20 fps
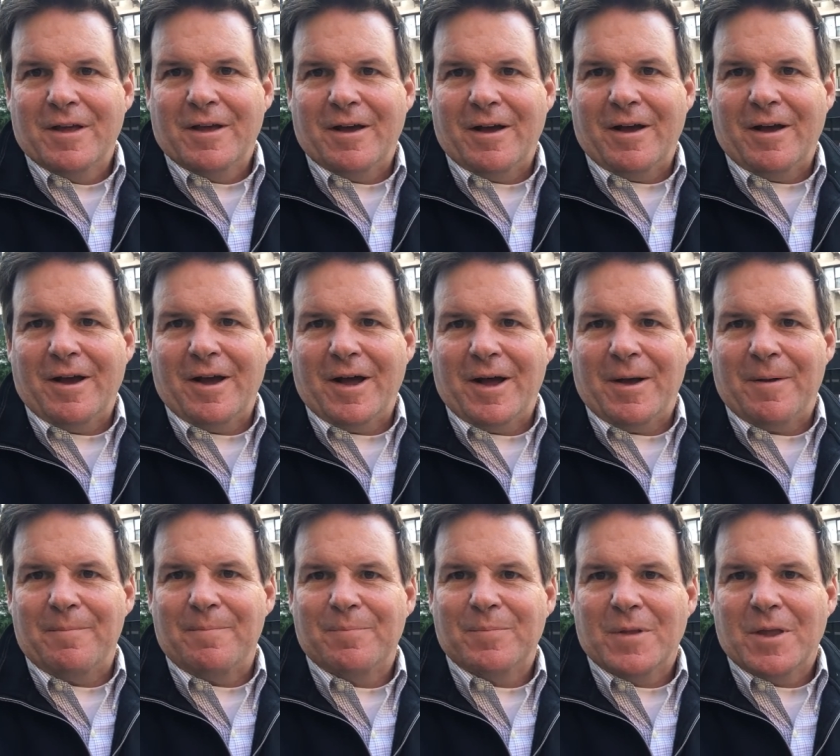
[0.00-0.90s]
uh,
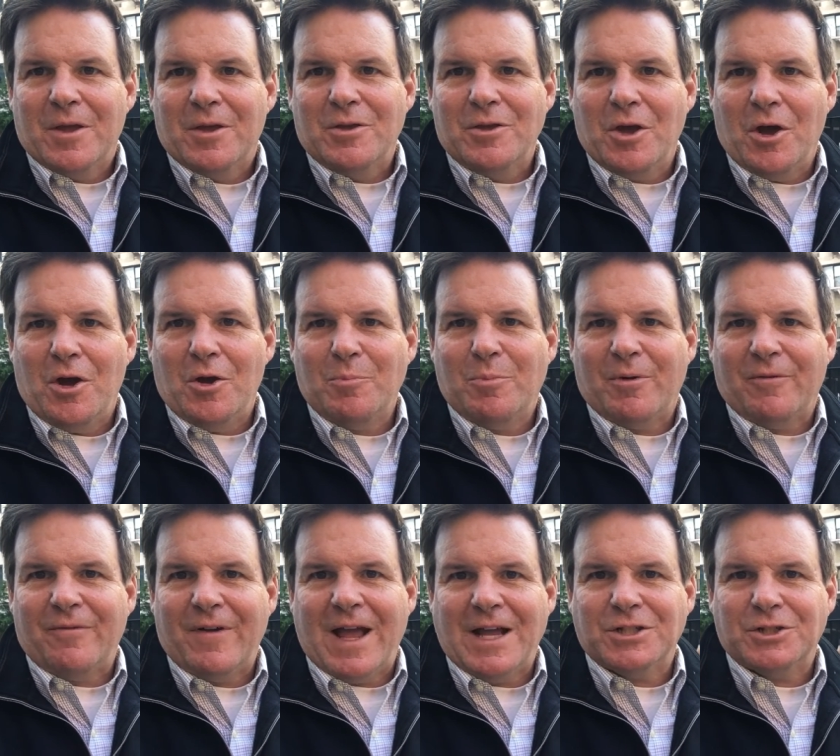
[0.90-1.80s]
young
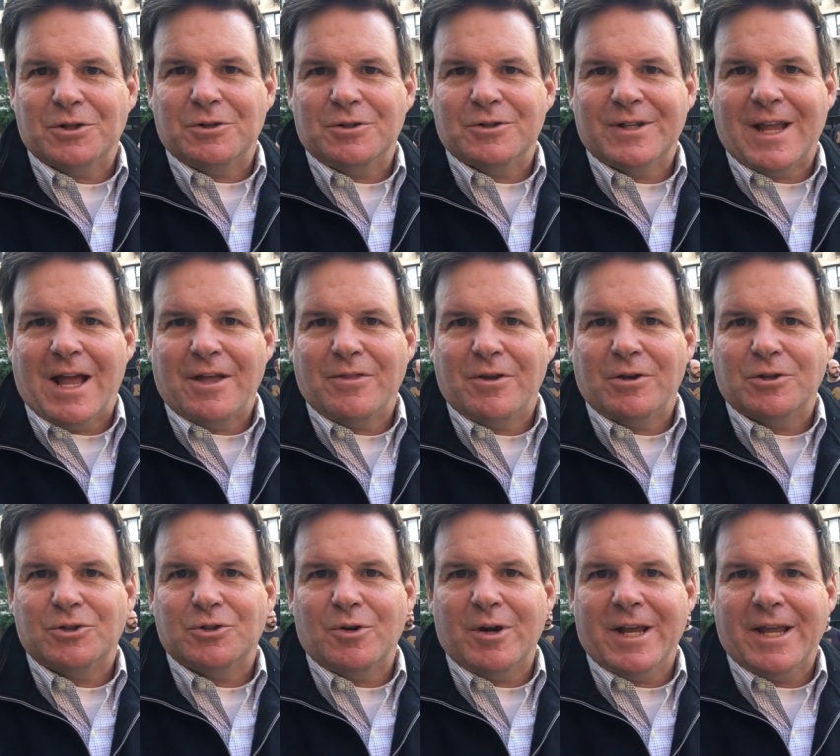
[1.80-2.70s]
professionals out there
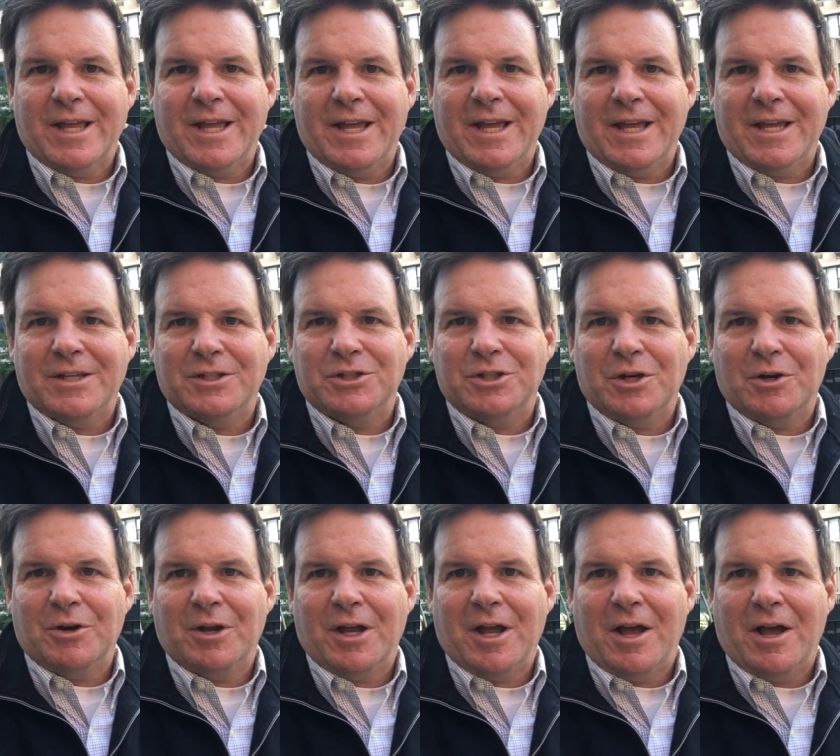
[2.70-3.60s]
drinking and
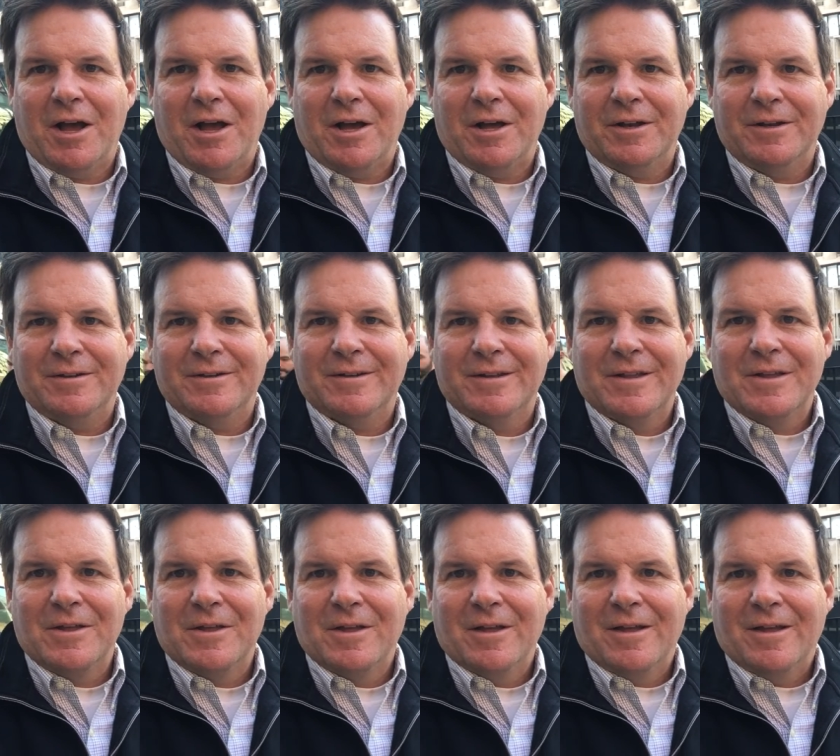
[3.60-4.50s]
cheering on
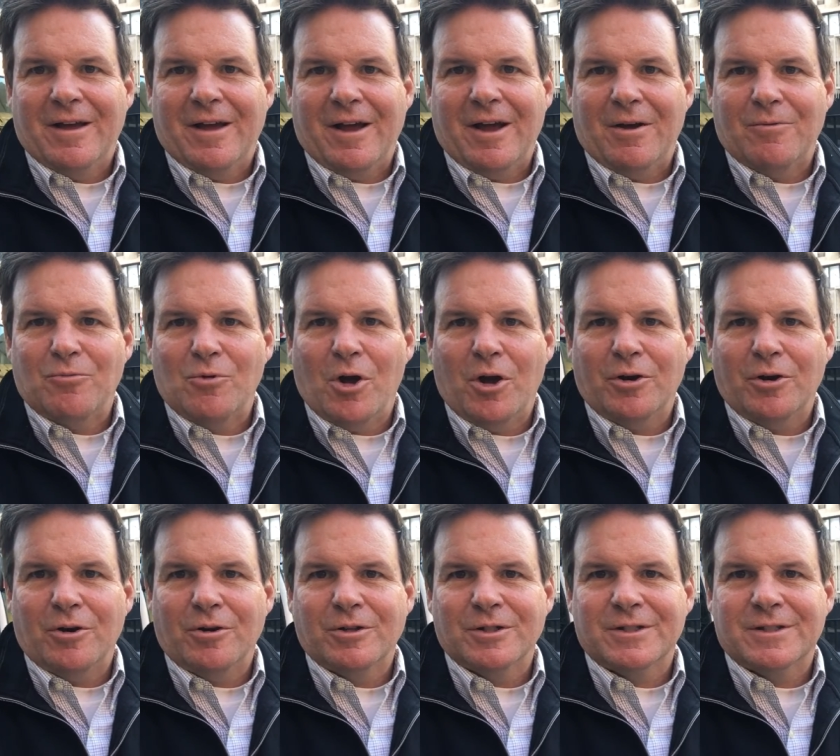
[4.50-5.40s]
uh,
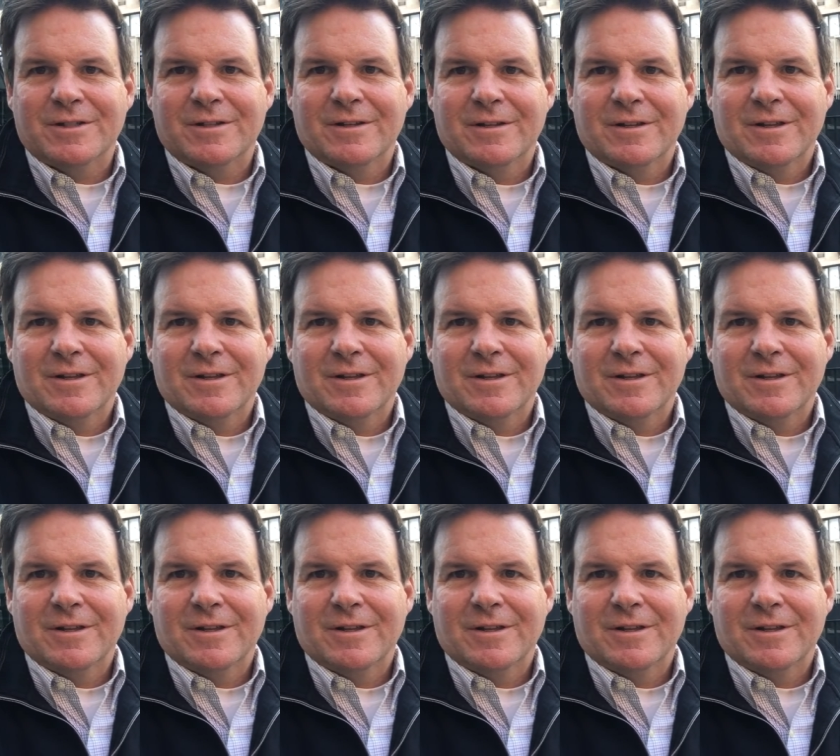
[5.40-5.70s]
runners.